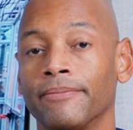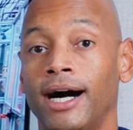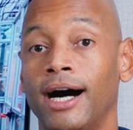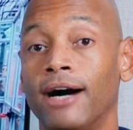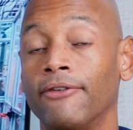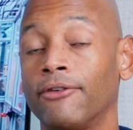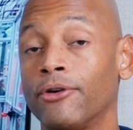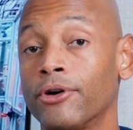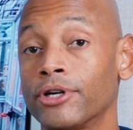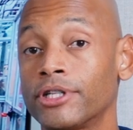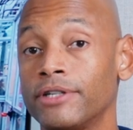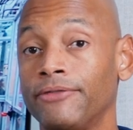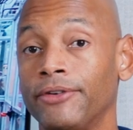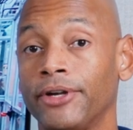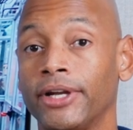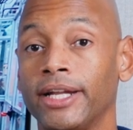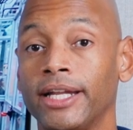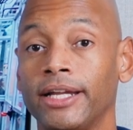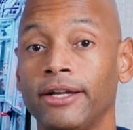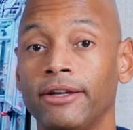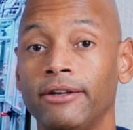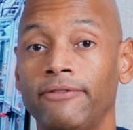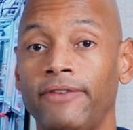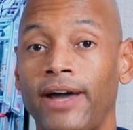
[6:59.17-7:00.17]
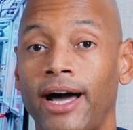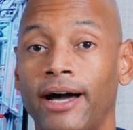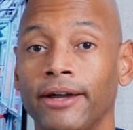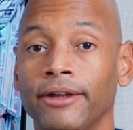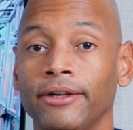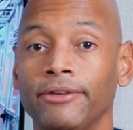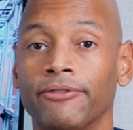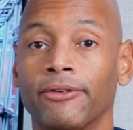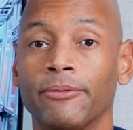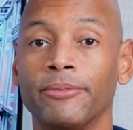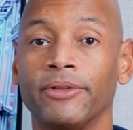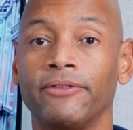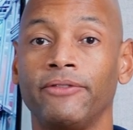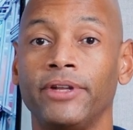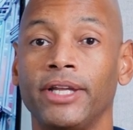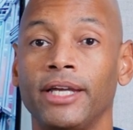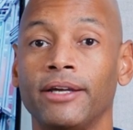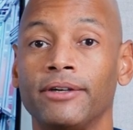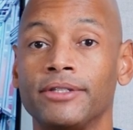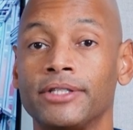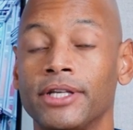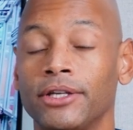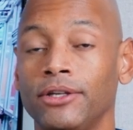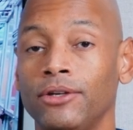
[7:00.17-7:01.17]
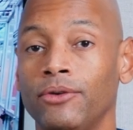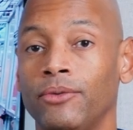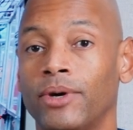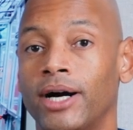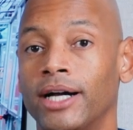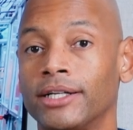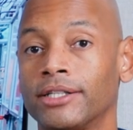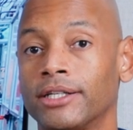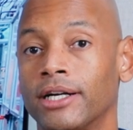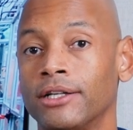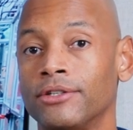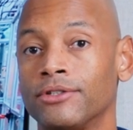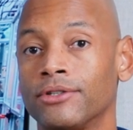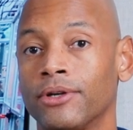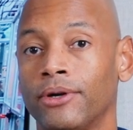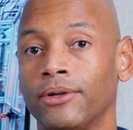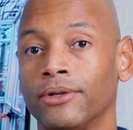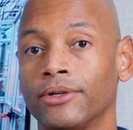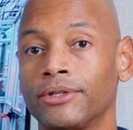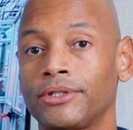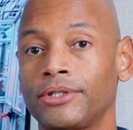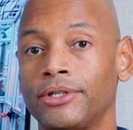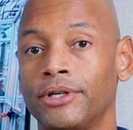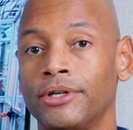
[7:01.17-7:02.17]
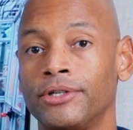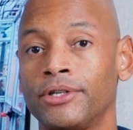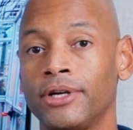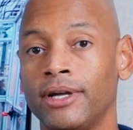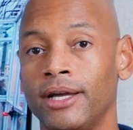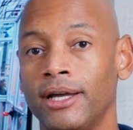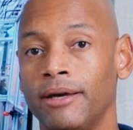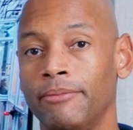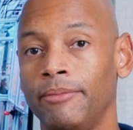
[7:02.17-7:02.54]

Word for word: Uh, of course, if you're getting good value from the videos that you watch on Solar Surge,